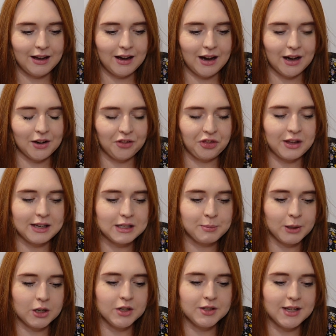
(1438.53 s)
And I think it's
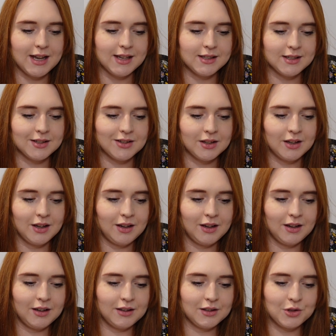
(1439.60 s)
because it's
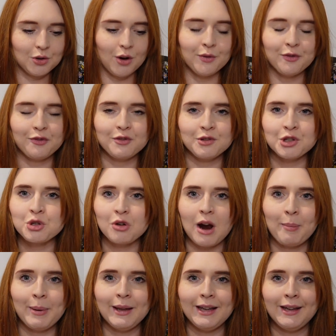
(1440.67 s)
sort of
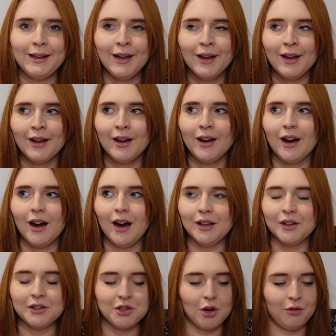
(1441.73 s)
strappy
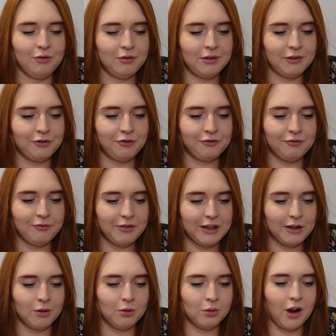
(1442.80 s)
and I don't feel